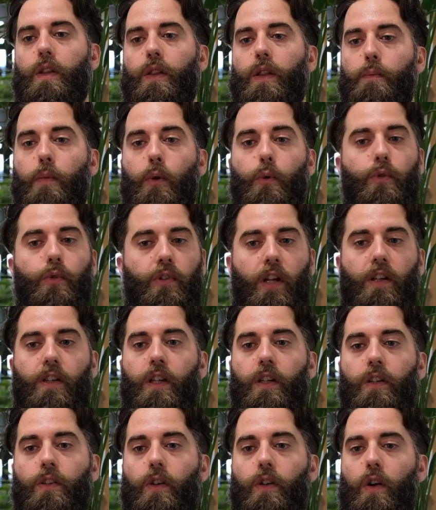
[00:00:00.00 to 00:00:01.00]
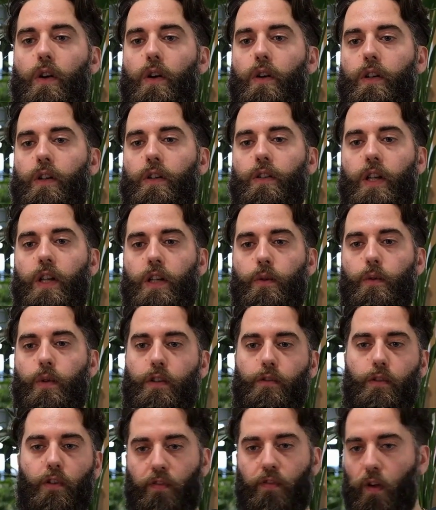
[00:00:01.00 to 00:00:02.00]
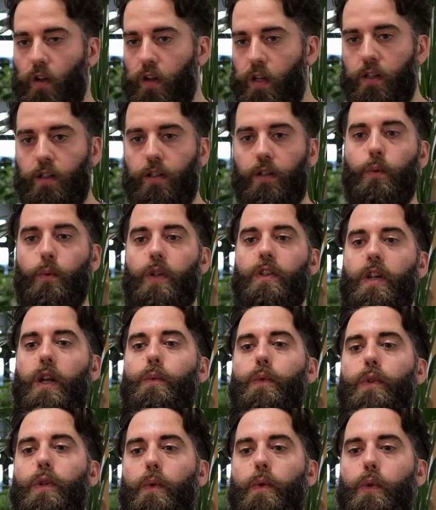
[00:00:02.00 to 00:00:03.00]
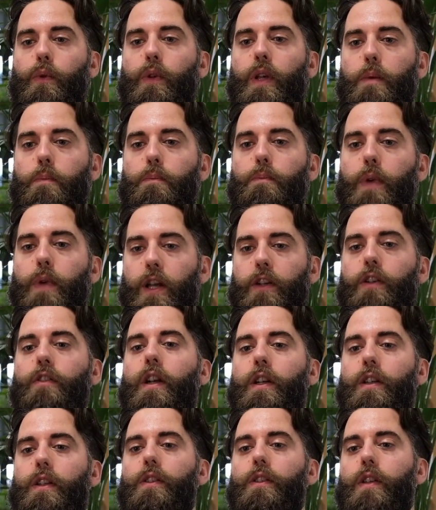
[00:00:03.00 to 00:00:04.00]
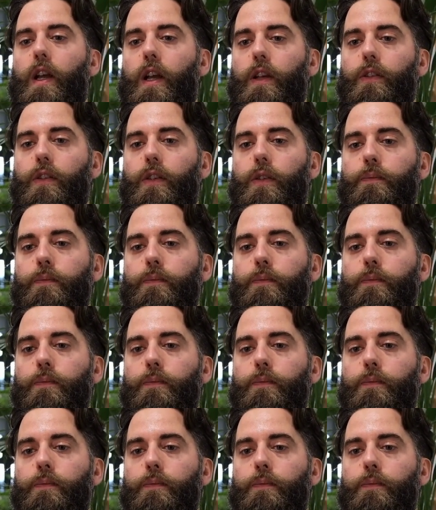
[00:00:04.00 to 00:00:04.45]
The model settings are continually refined, which helps the model get better at its task.